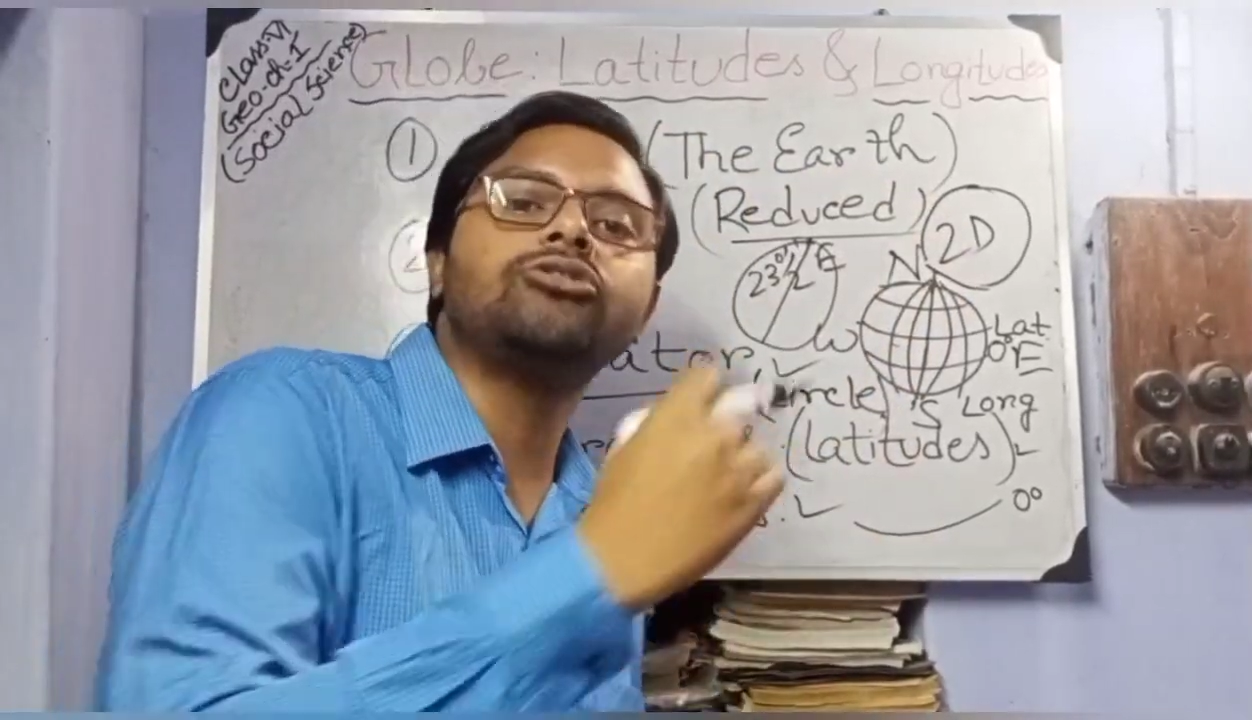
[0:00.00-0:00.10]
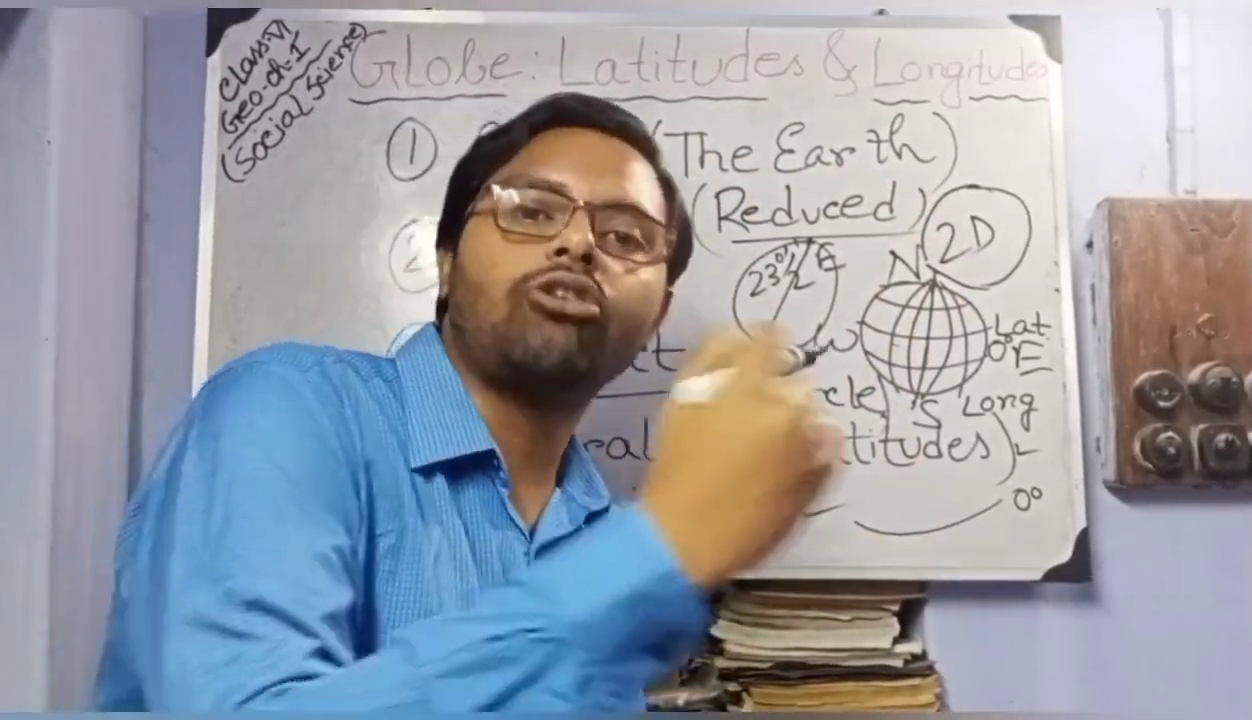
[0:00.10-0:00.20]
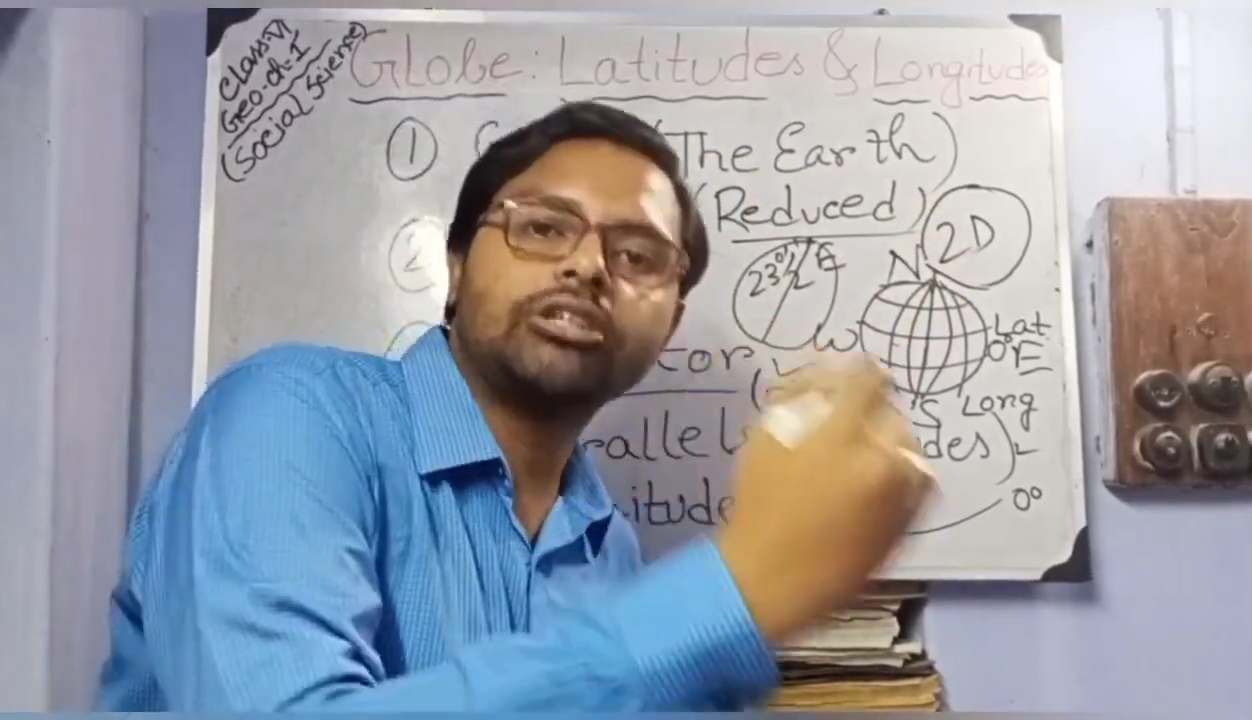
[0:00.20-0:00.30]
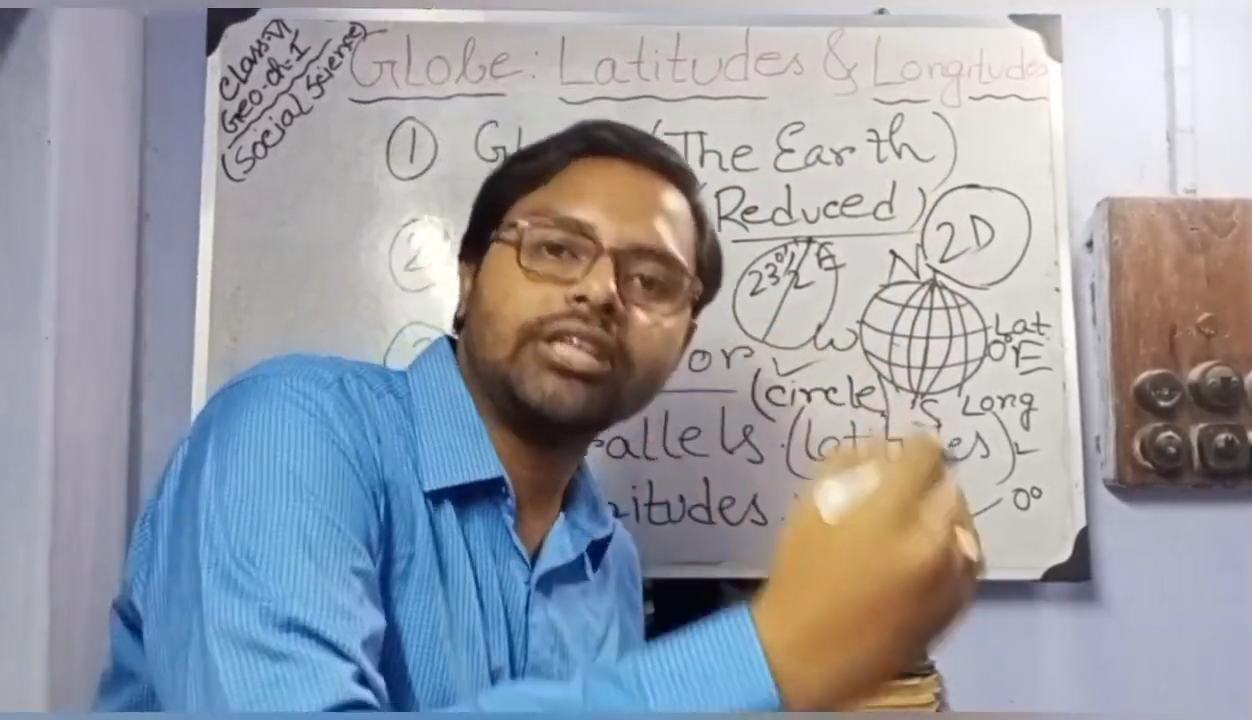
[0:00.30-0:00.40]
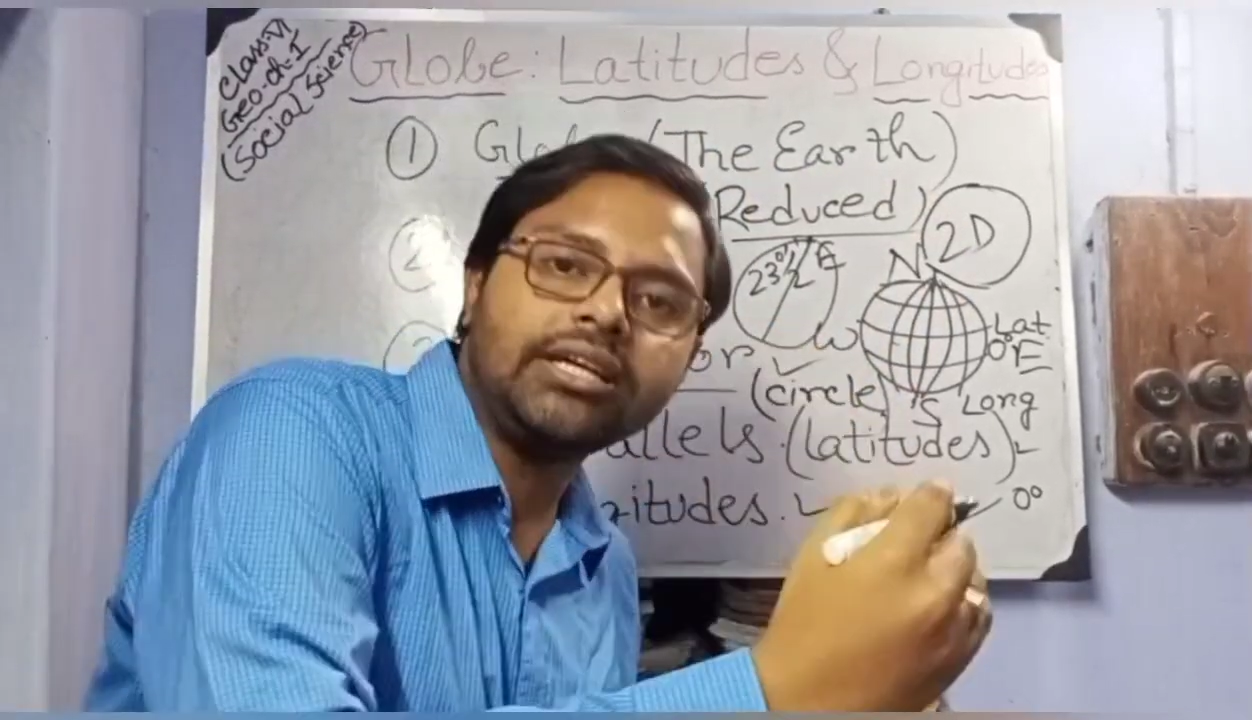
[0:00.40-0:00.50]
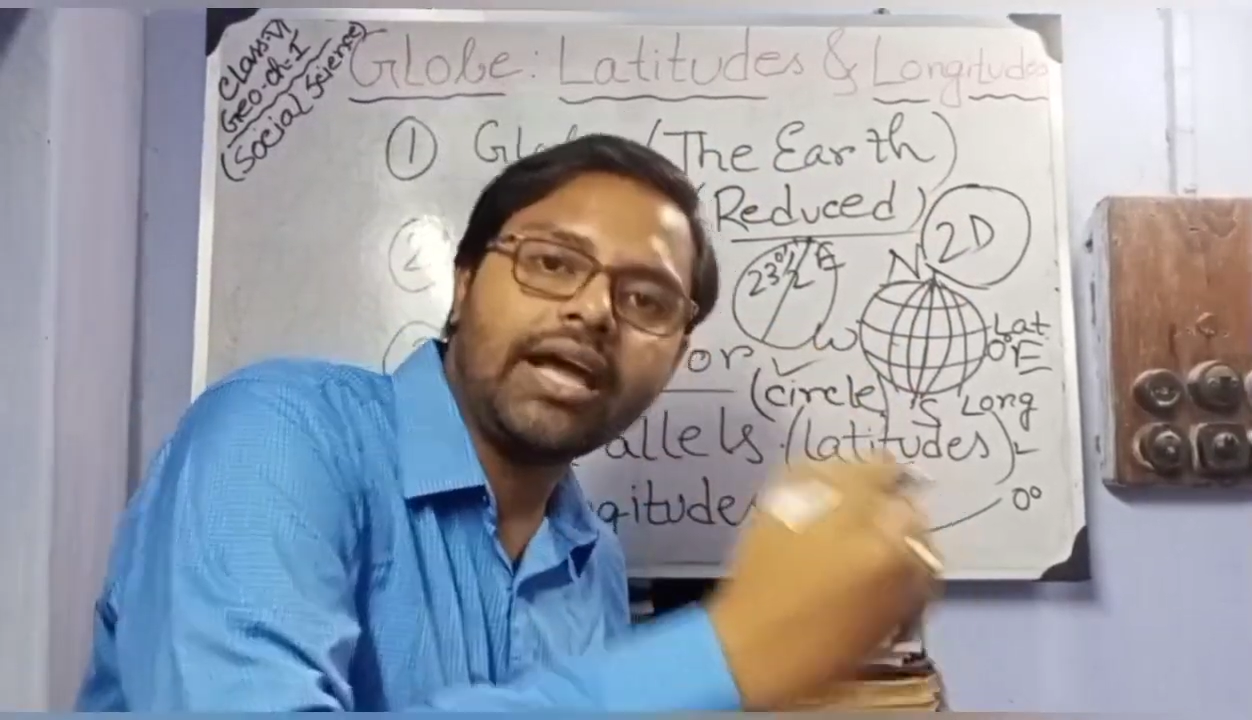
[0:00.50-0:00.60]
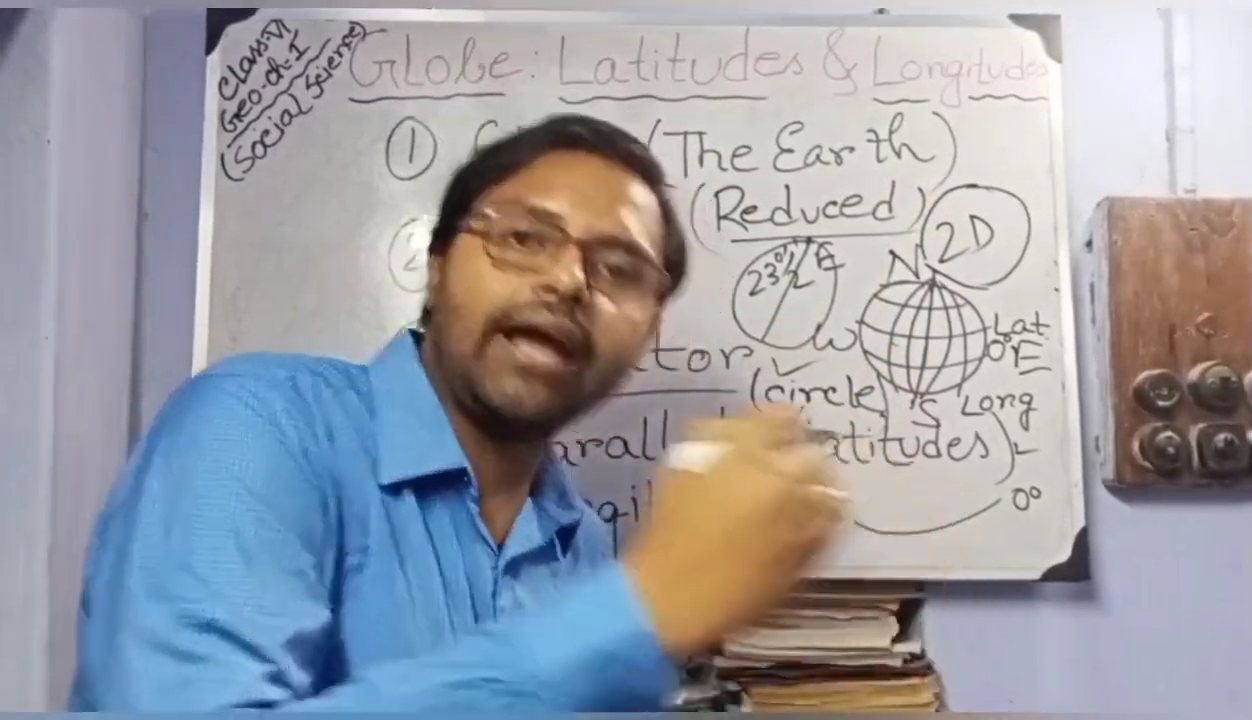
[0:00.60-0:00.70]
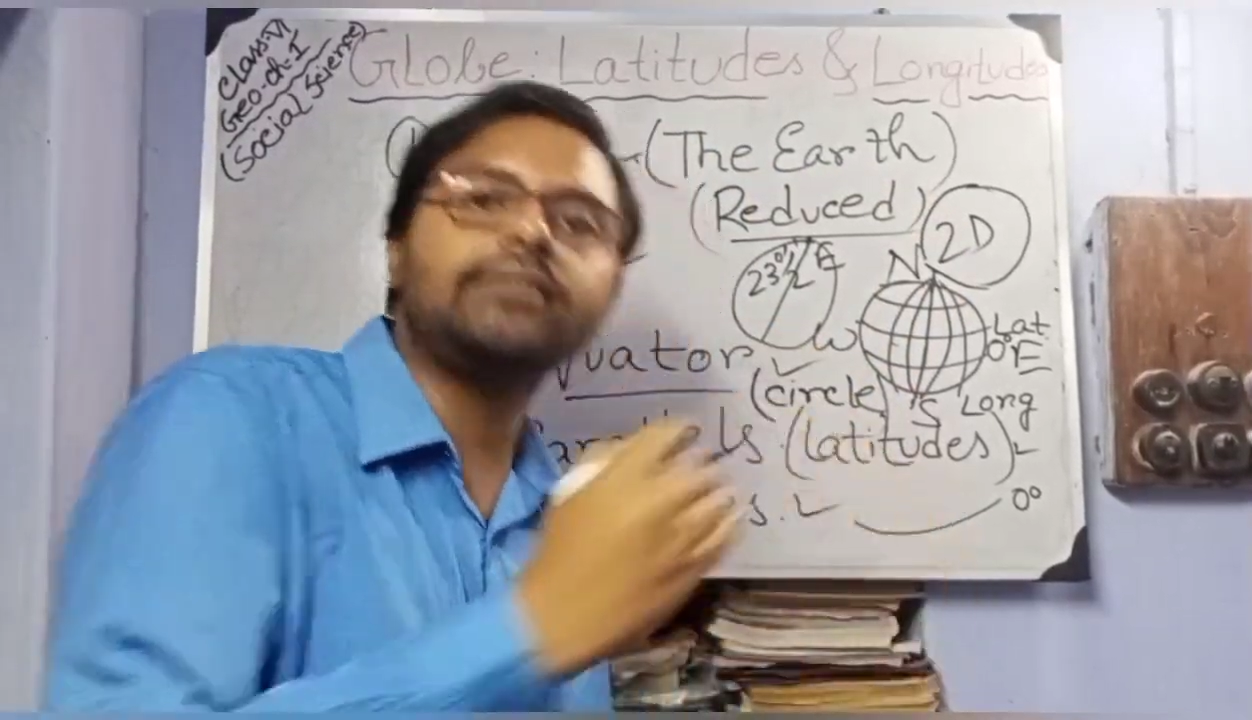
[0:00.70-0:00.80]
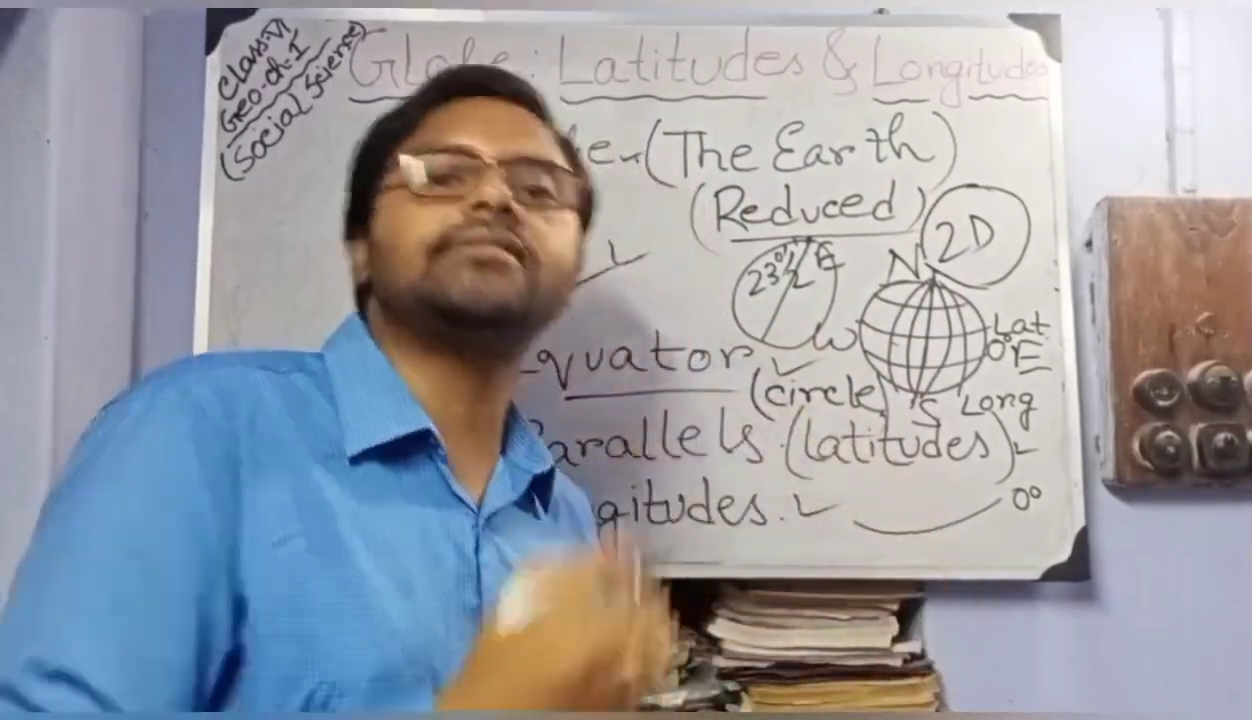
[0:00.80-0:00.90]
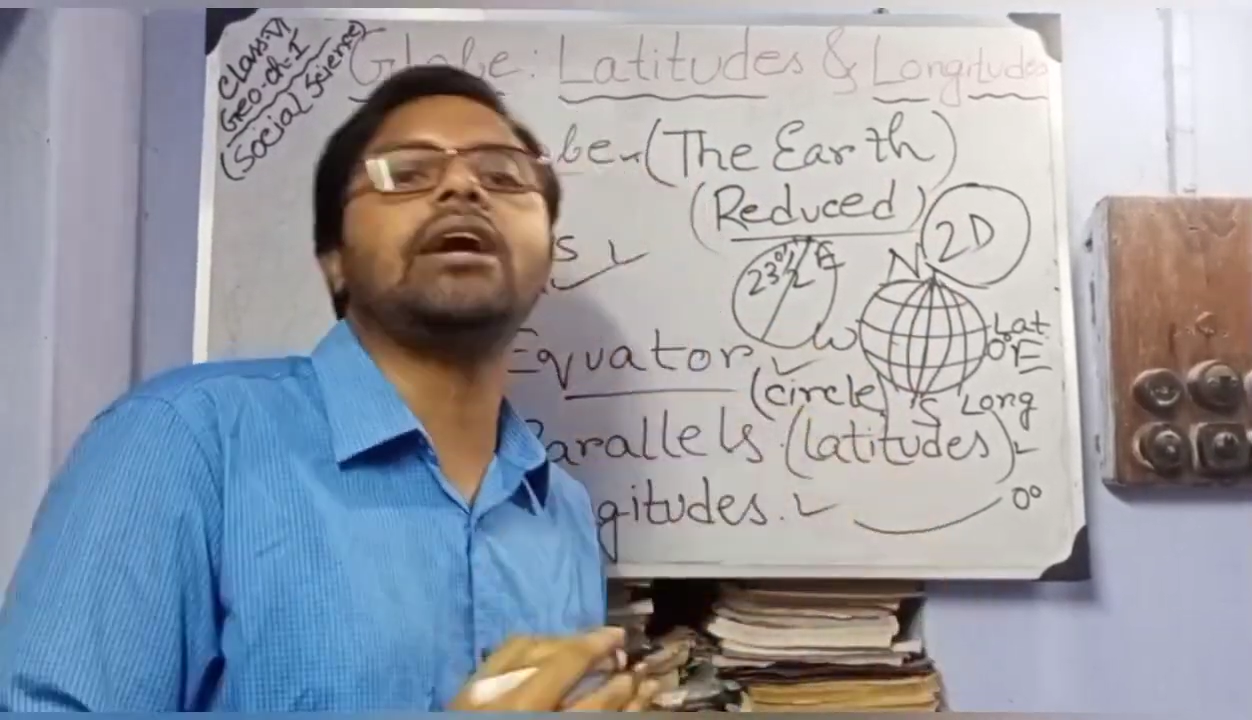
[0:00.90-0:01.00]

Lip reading: northern and